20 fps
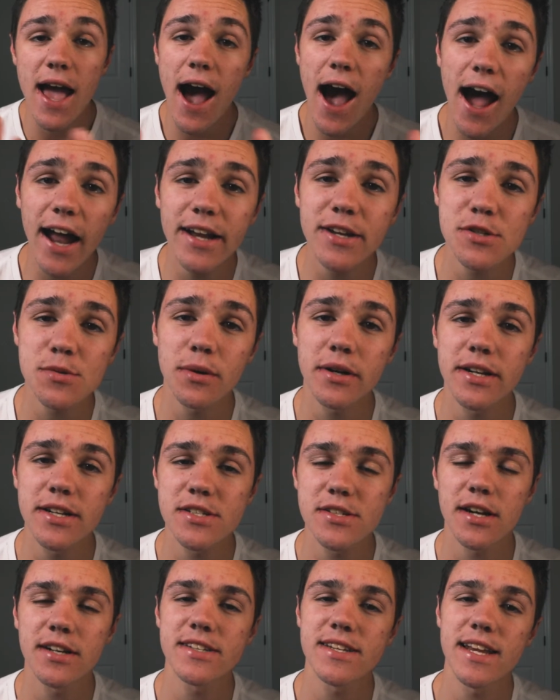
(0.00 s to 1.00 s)
I just wanted to
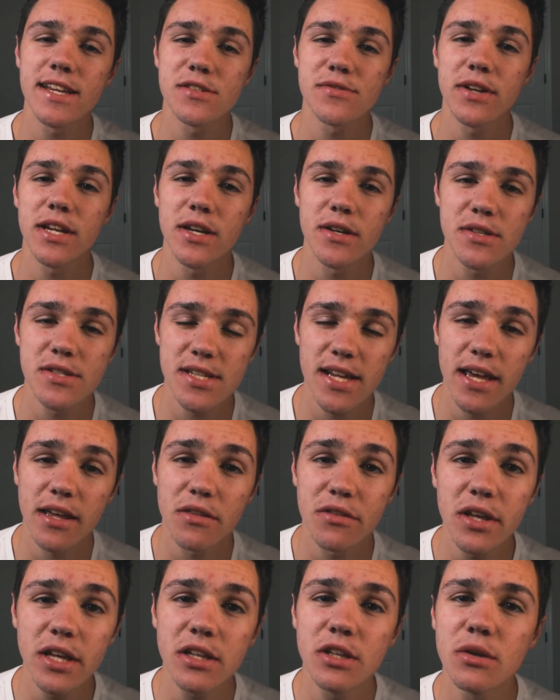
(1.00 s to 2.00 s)
start today's video saying
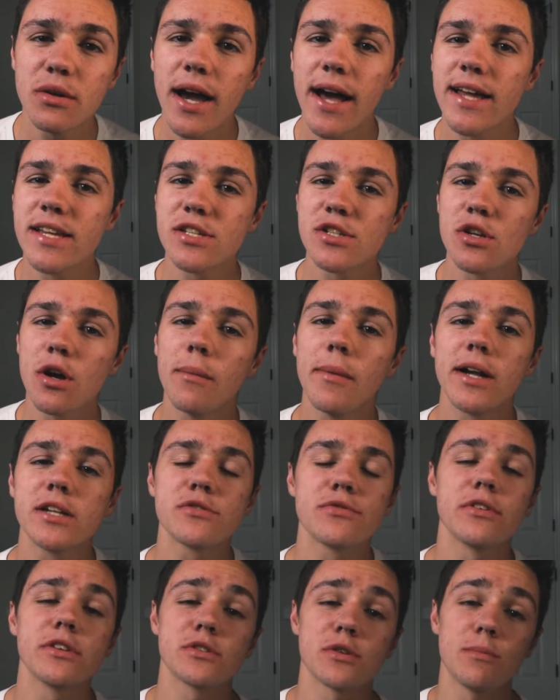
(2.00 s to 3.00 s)
thank you guys so much
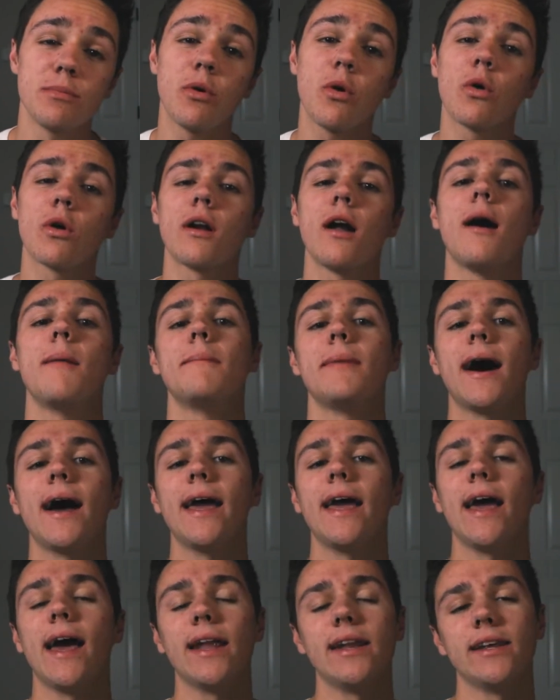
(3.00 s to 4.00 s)
for the support on my
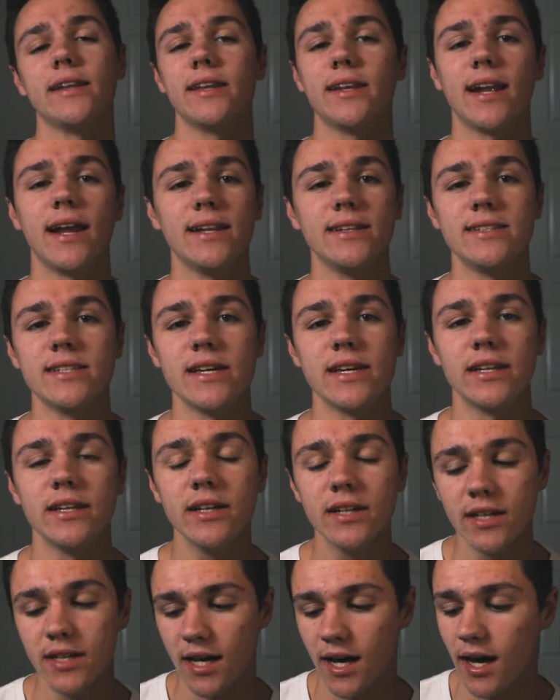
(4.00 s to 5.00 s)
edit that I did.
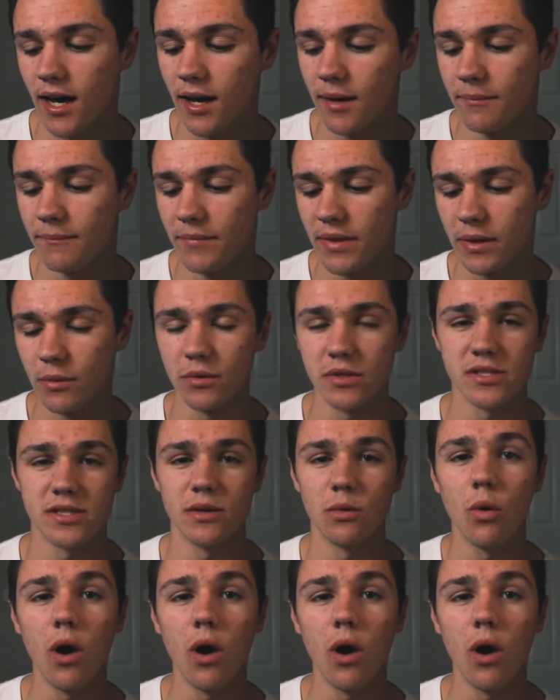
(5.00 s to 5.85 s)
It was the